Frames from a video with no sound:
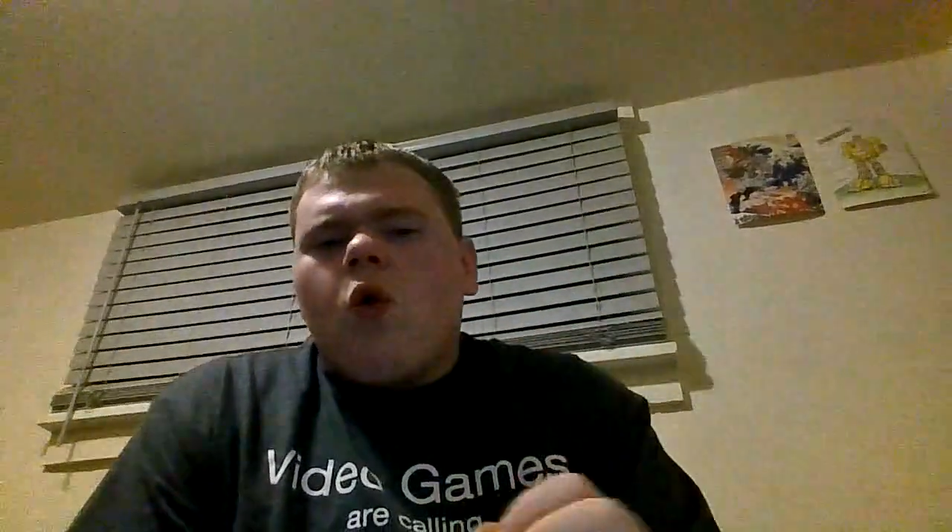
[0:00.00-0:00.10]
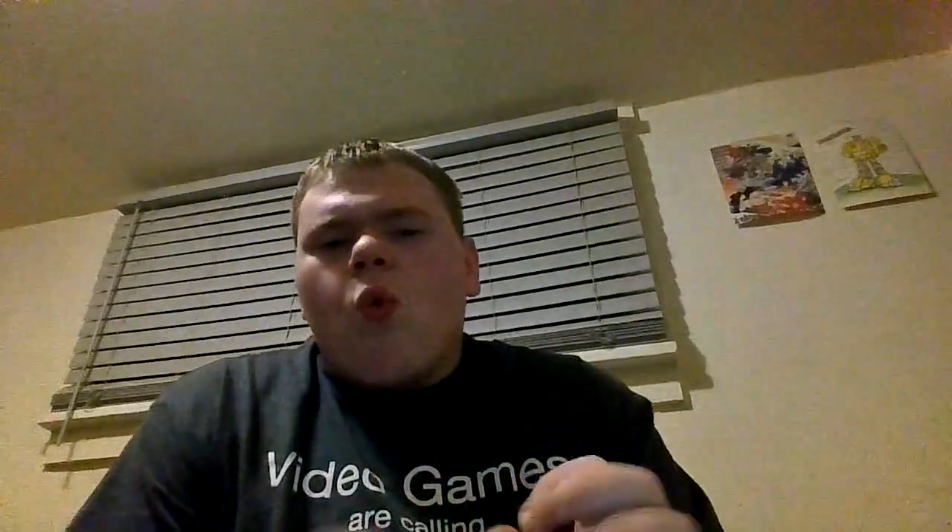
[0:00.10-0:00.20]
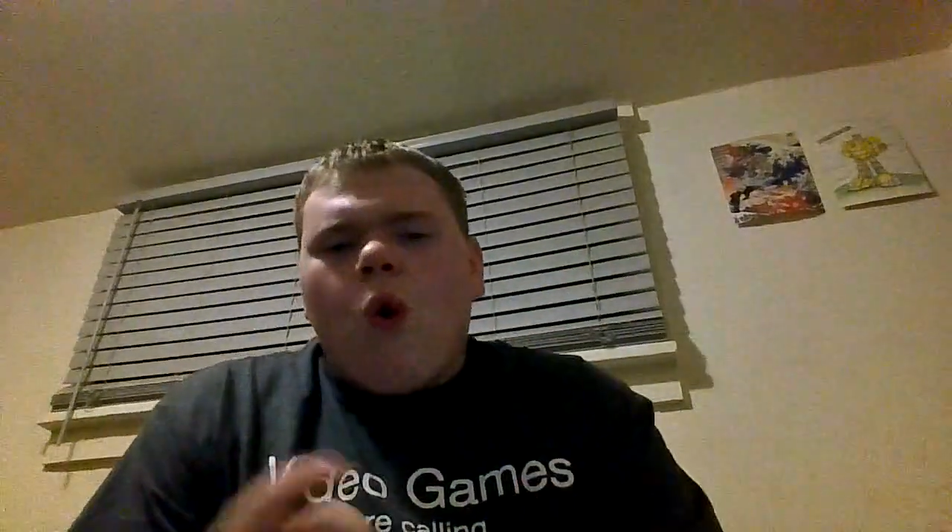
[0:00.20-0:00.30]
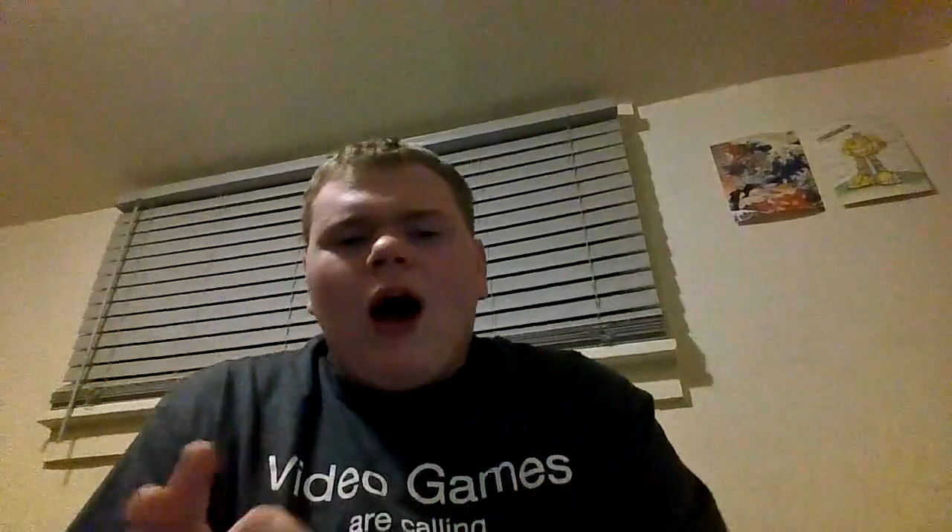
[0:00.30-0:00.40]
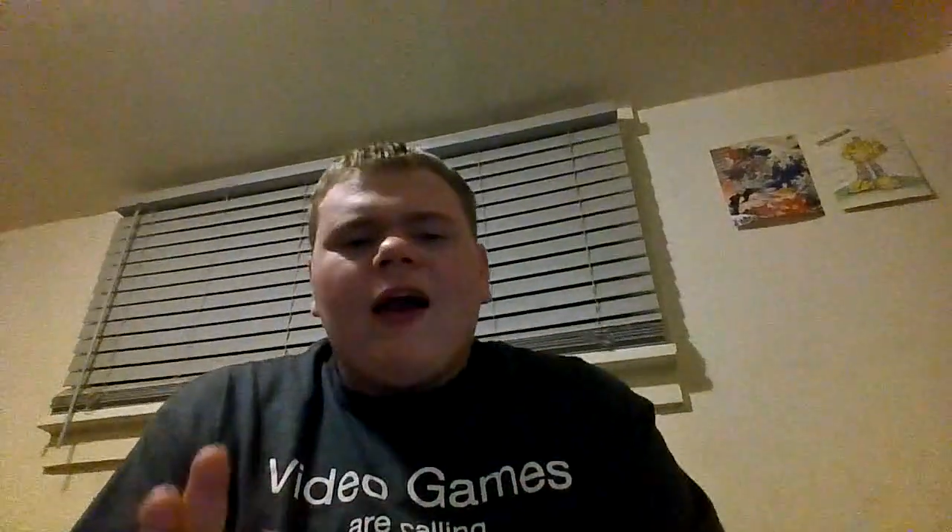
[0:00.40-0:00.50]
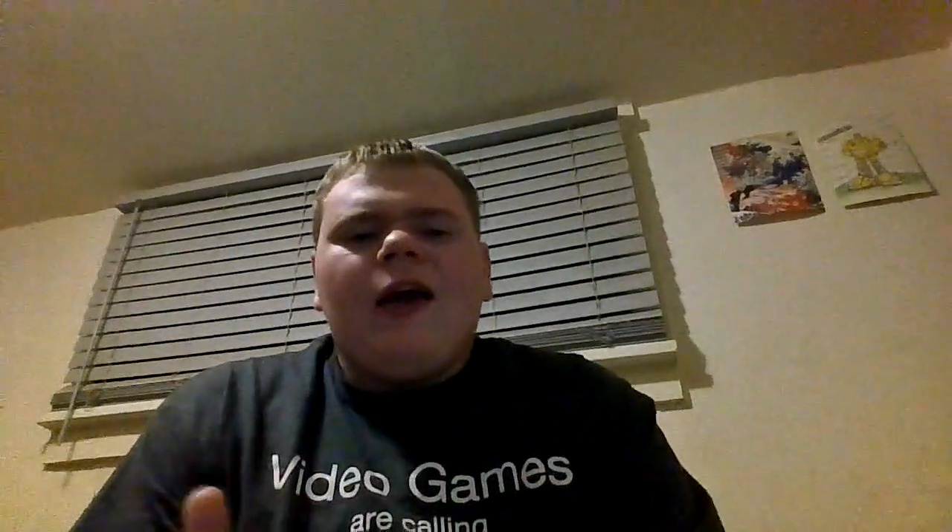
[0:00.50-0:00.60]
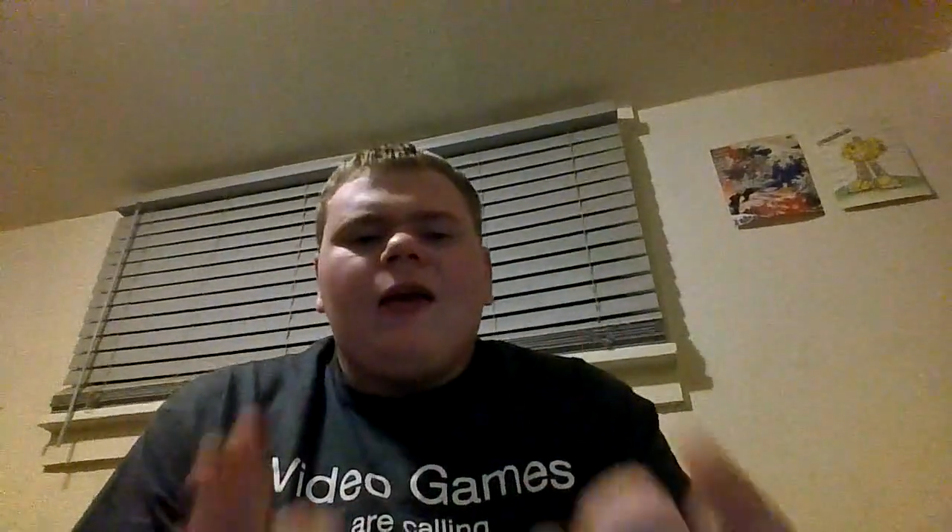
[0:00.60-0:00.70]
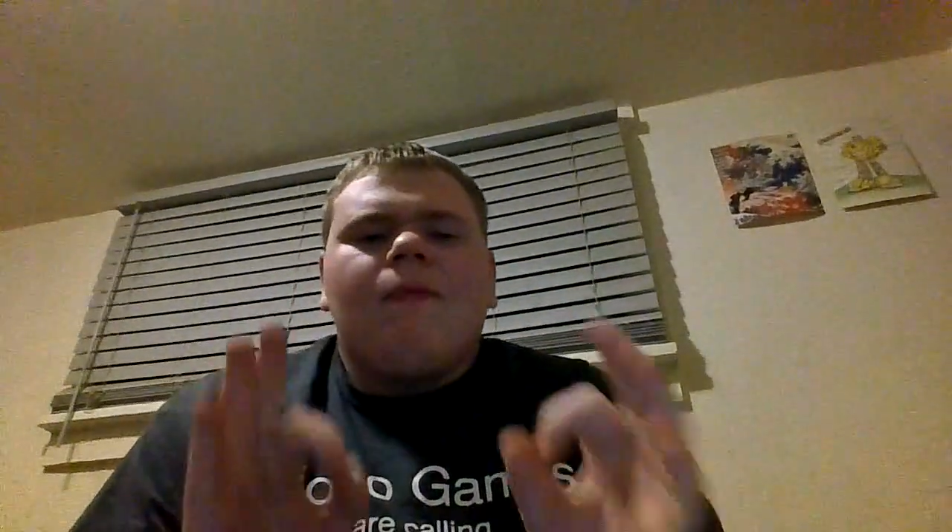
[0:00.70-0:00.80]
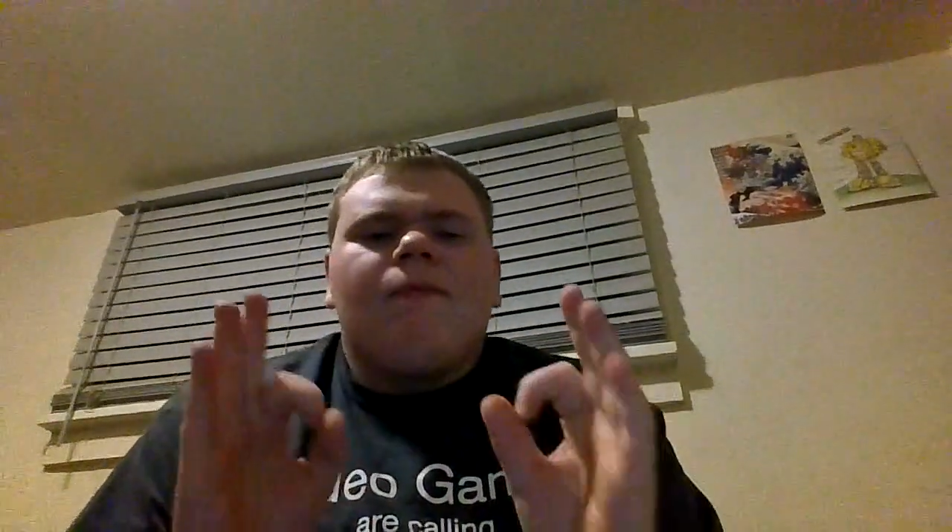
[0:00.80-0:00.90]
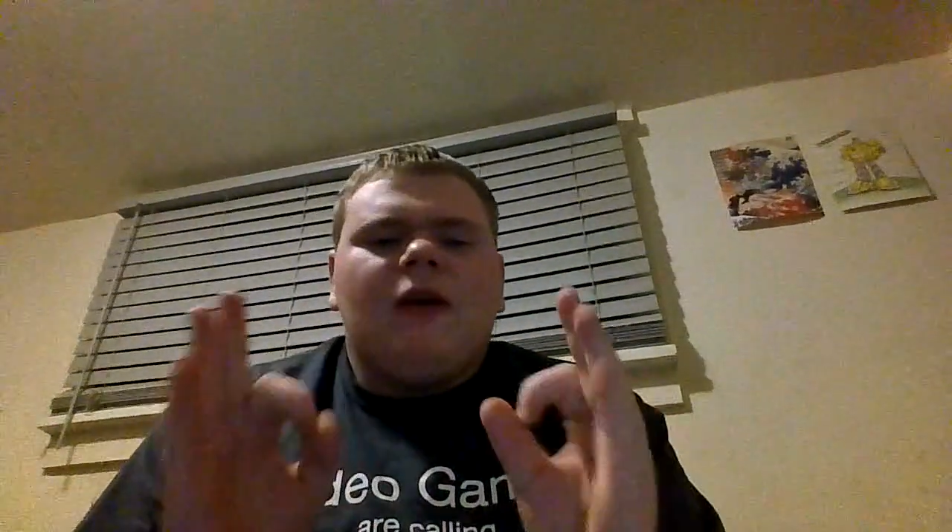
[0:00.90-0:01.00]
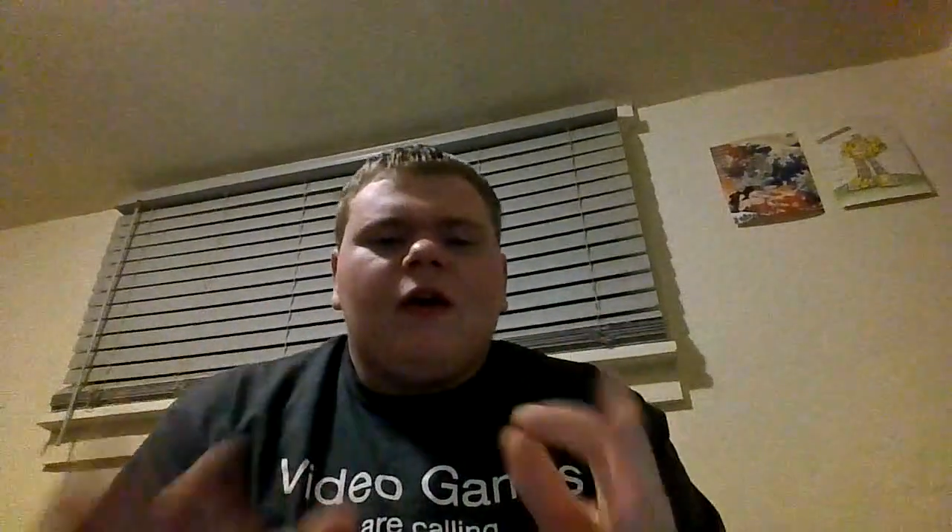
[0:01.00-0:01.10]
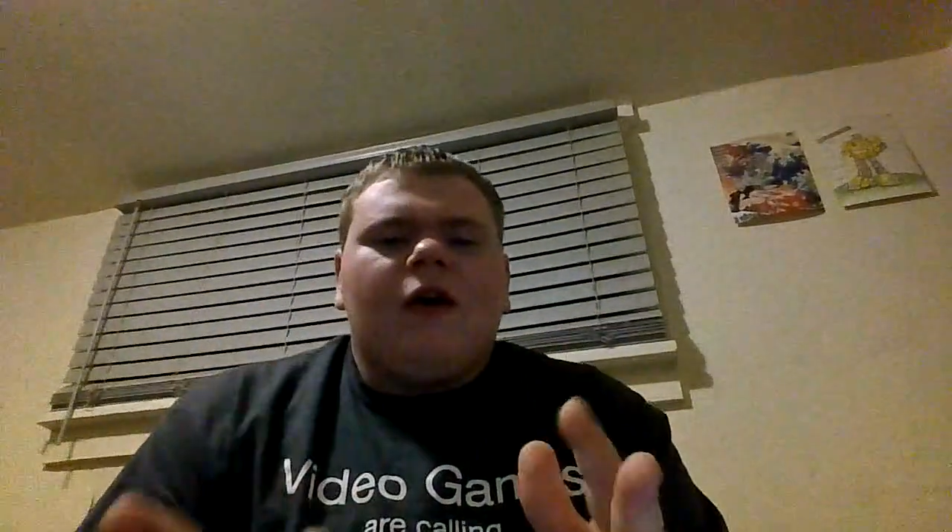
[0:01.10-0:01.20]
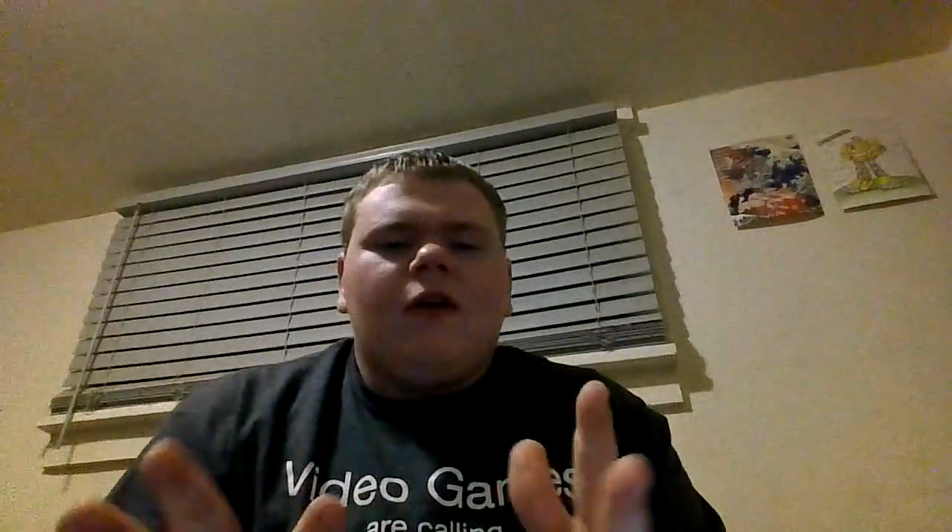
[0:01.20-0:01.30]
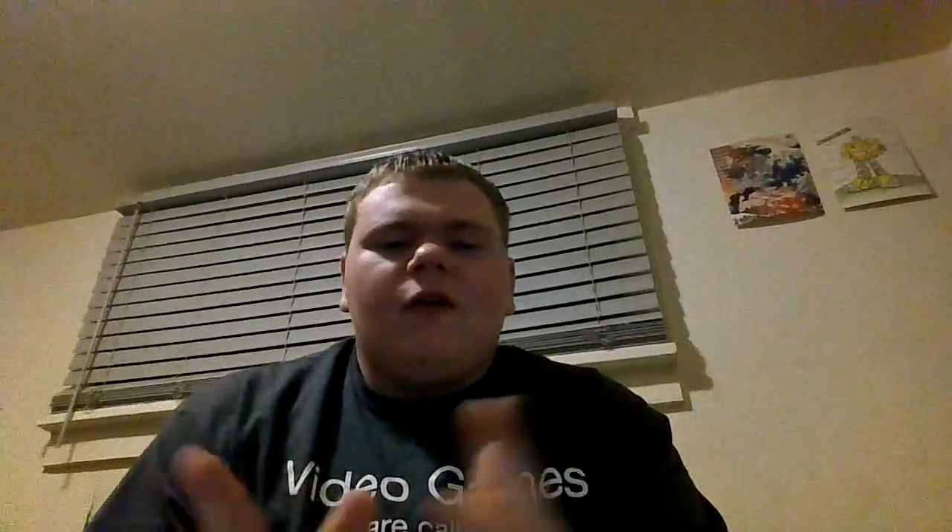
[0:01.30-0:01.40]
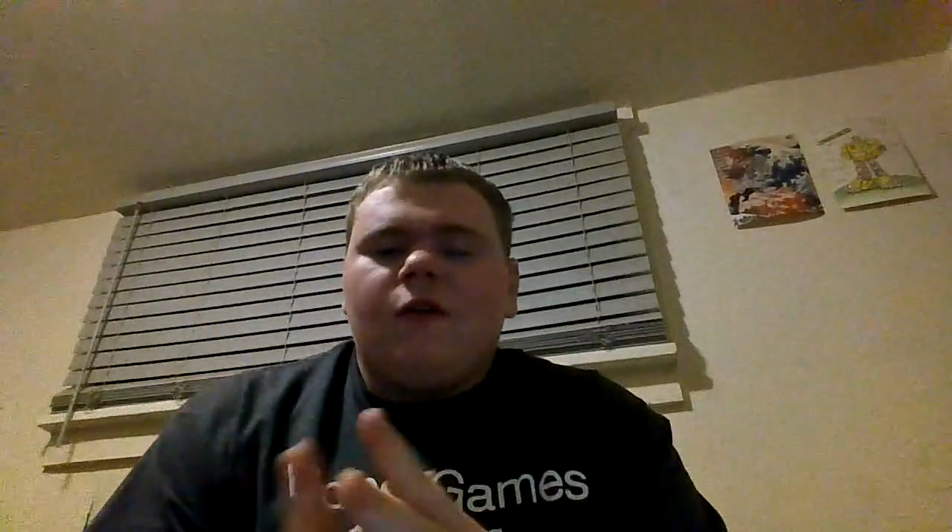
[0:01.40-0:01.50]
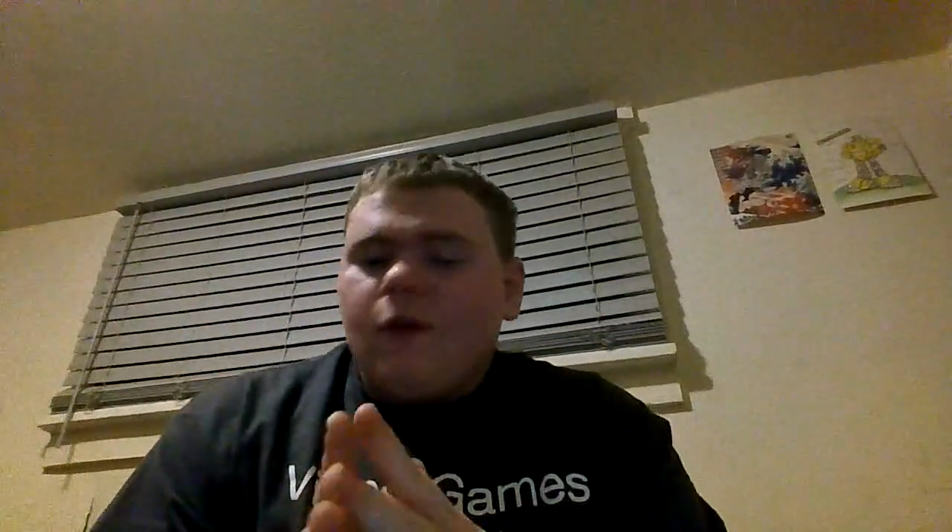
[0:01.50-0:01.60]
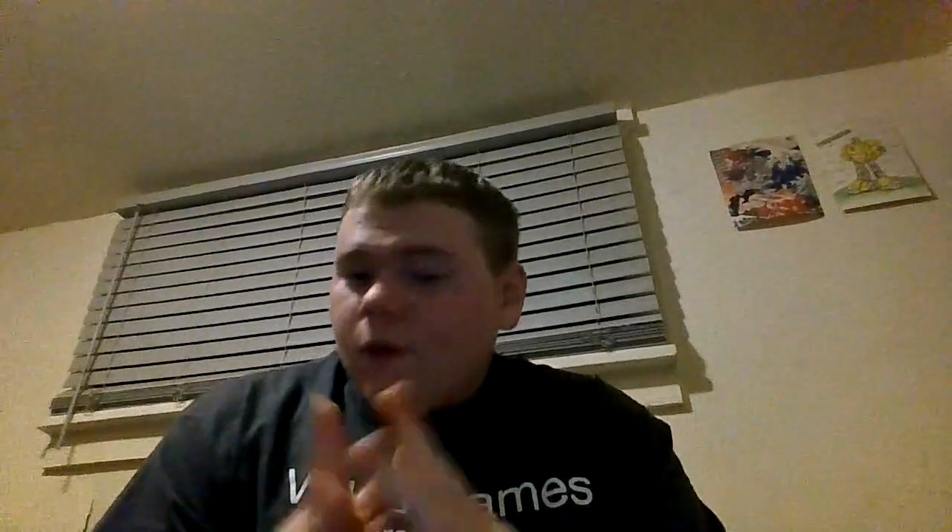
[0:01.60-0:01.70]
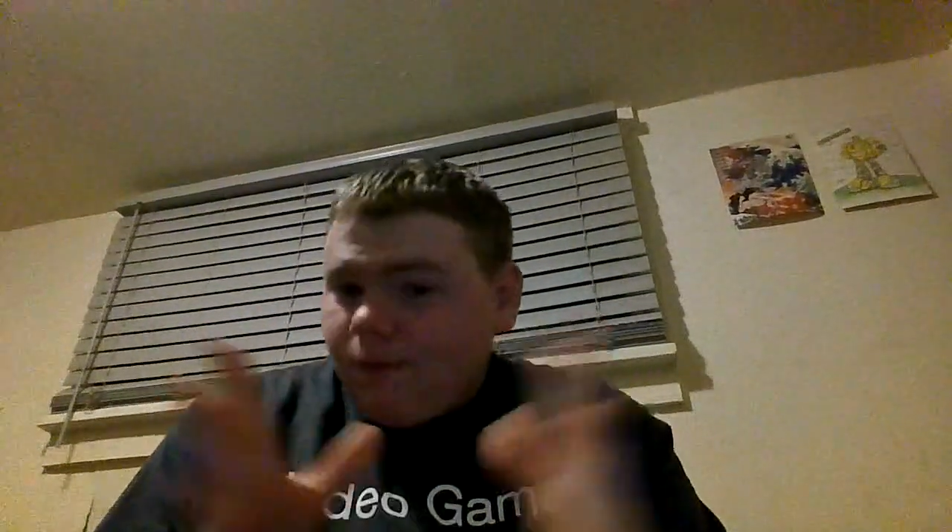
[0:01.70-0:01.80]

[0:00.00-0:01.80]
Why? Because